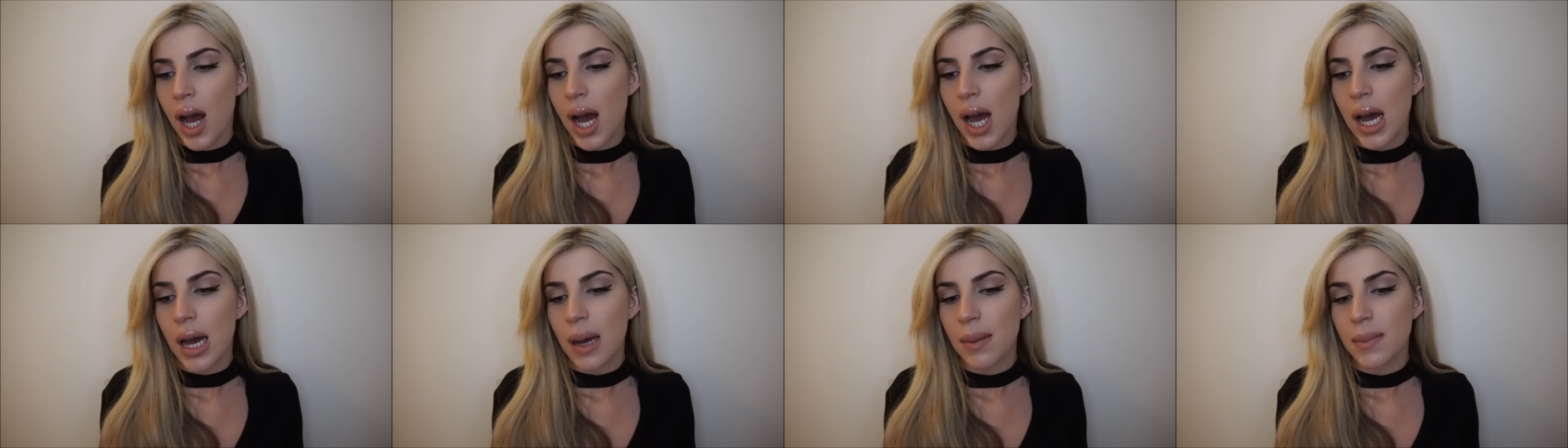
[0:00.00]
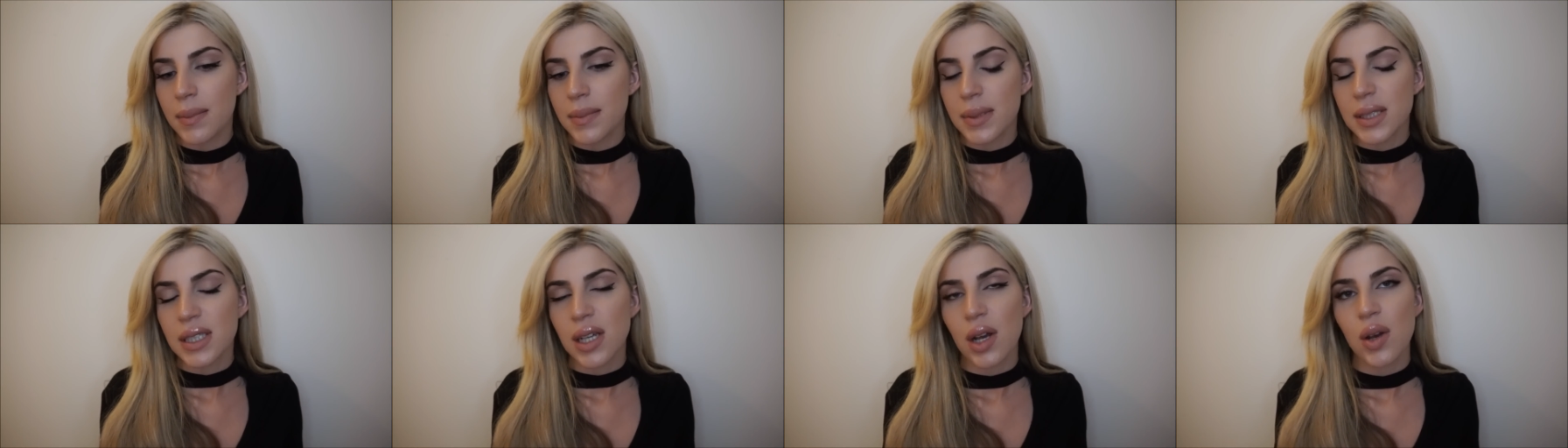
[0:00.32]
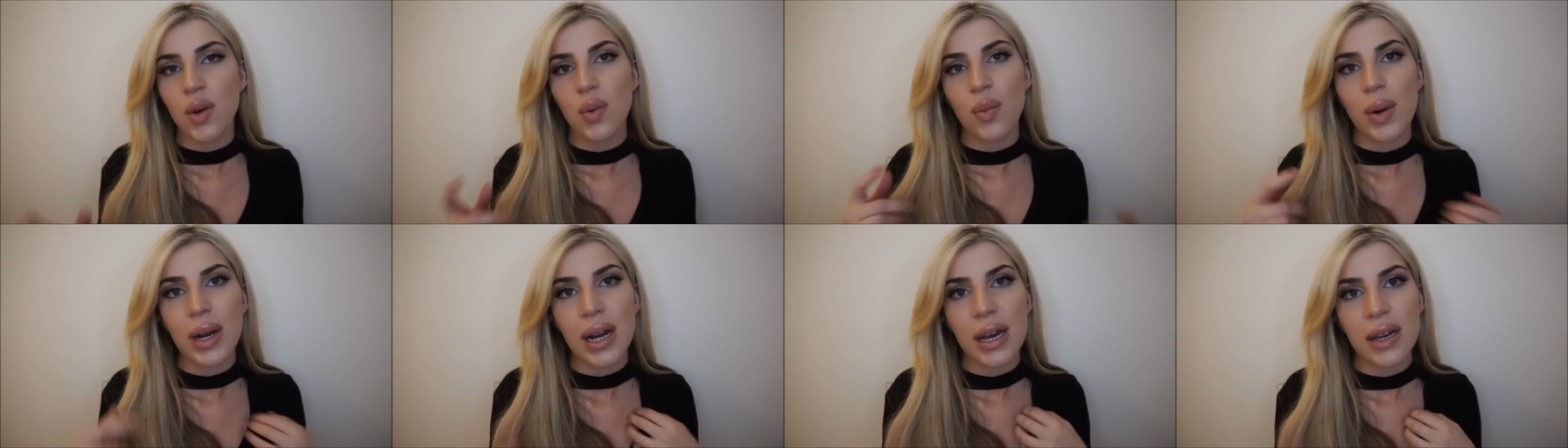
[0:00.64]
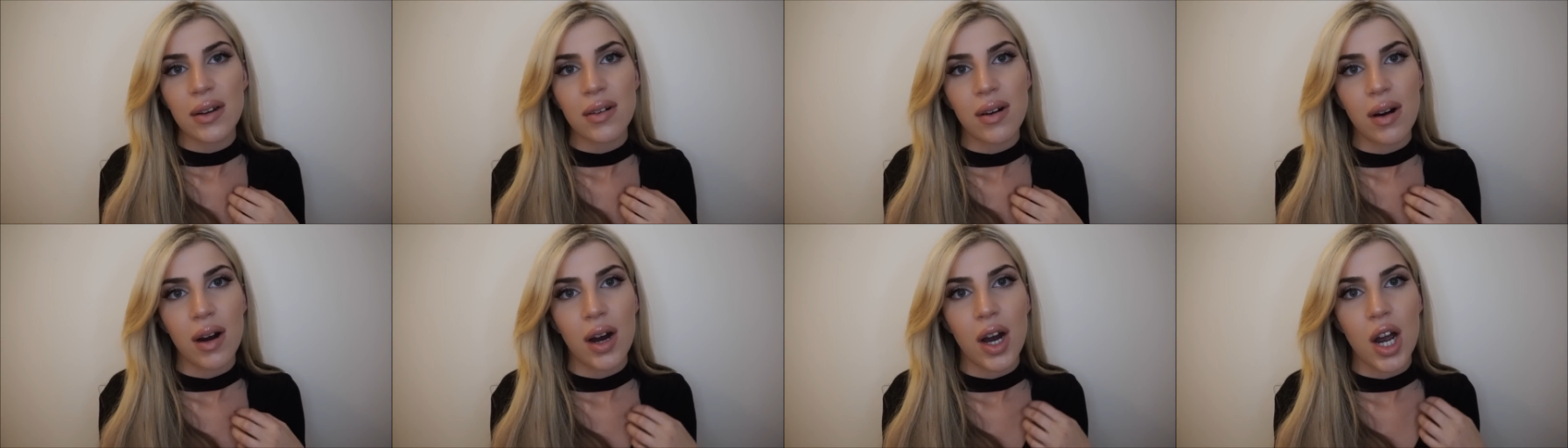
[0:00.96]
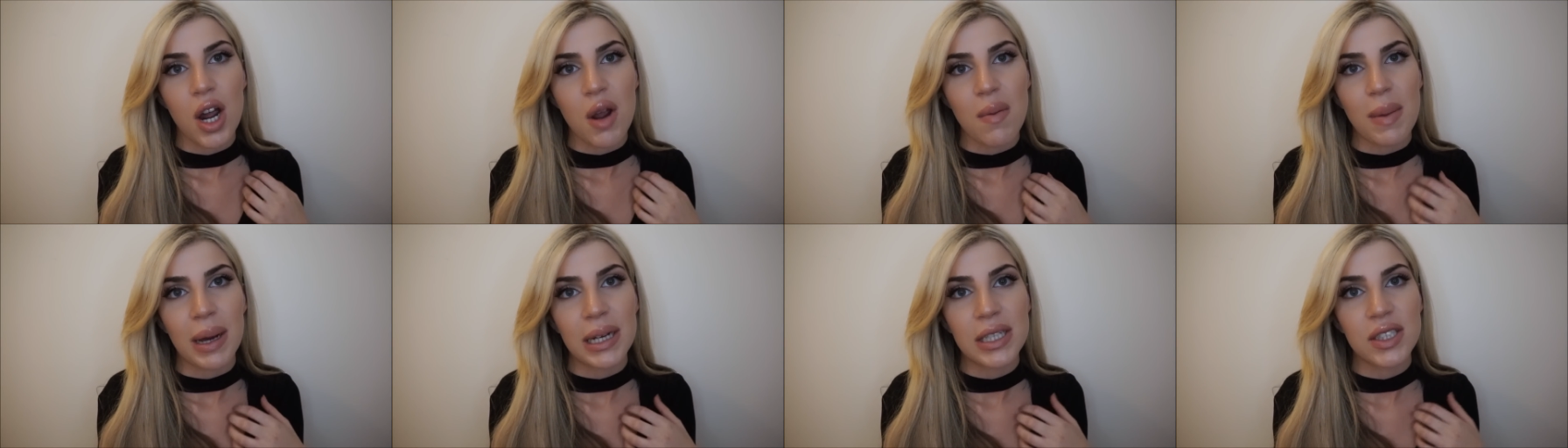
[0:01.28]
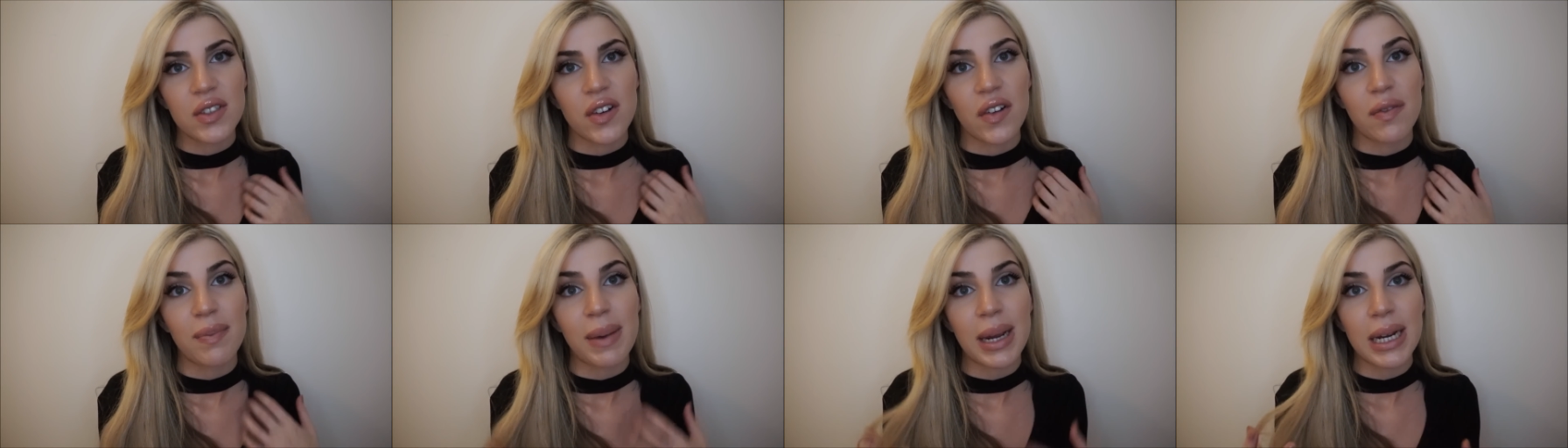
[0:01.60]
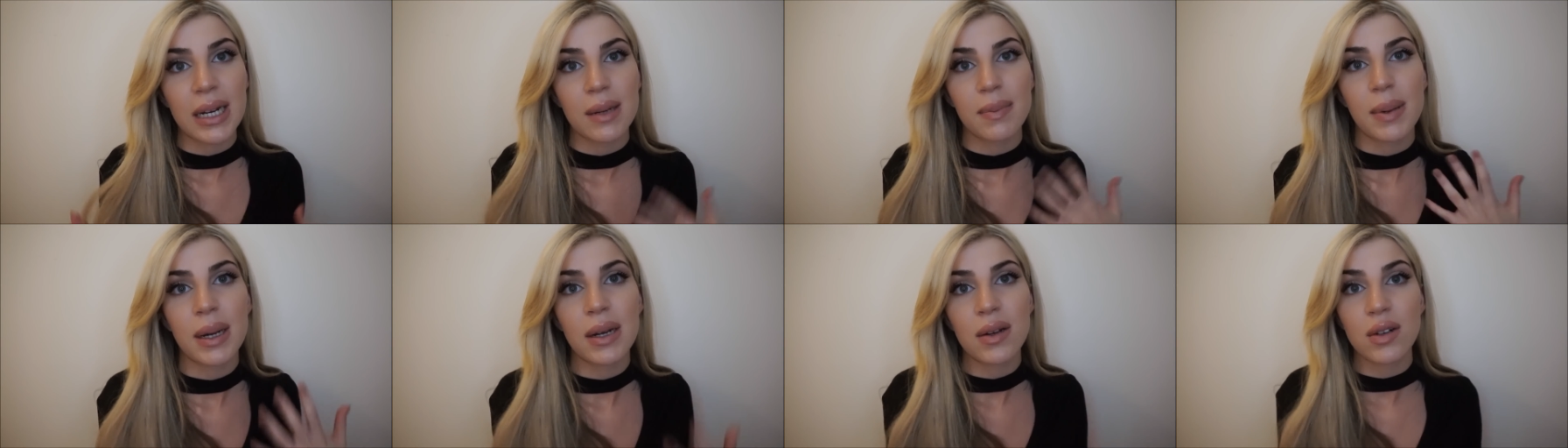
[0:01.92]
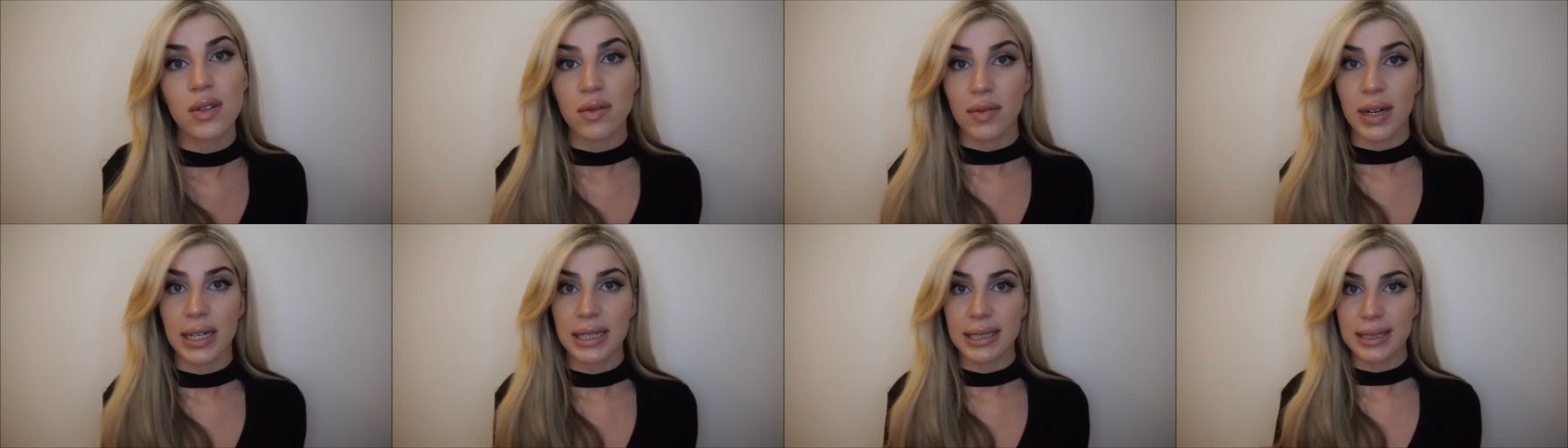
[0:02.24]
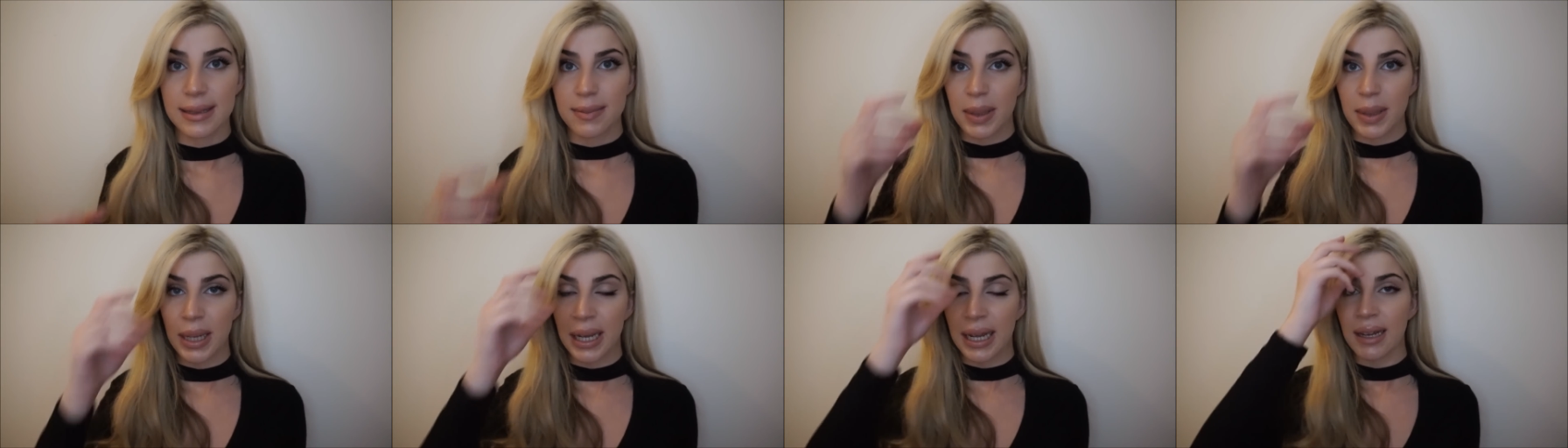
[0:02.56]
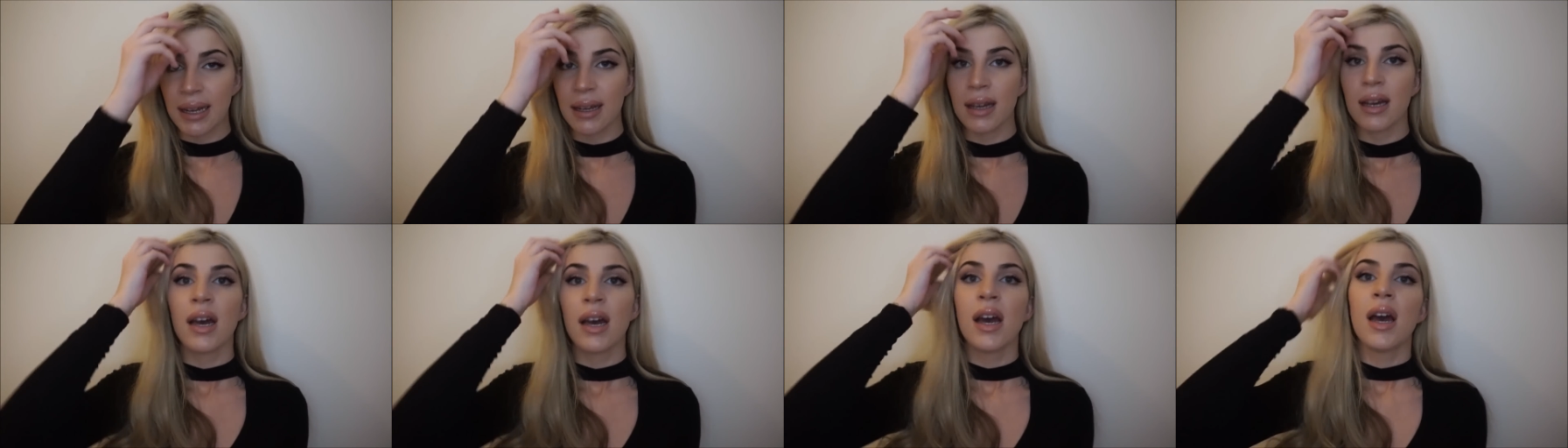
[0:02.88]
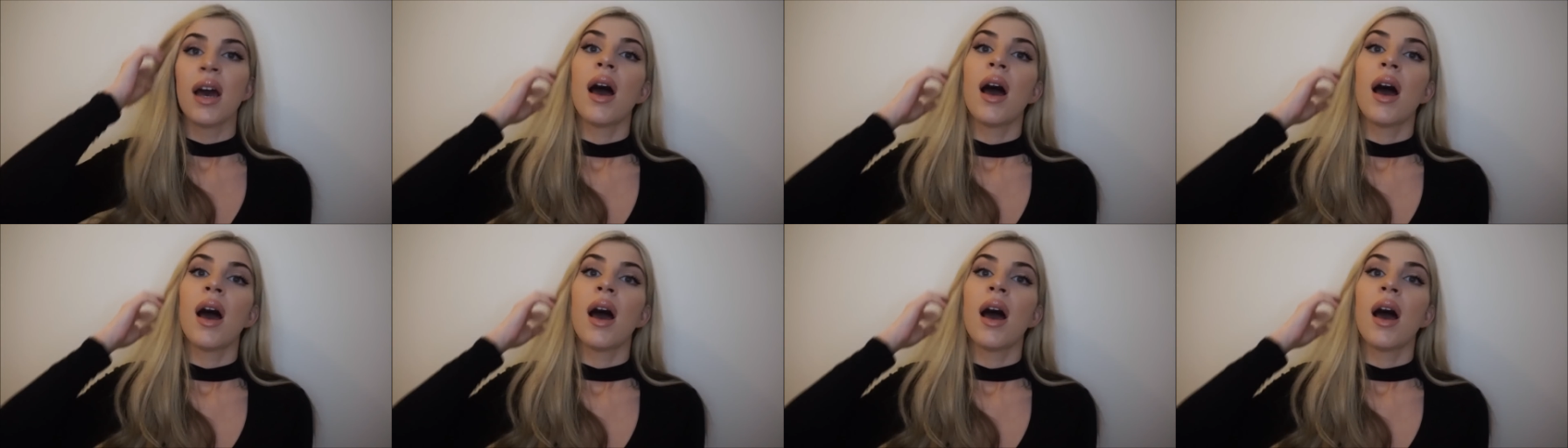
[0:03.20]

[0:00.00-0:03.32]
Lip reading: So when I got home, I sort of made up a little recipe,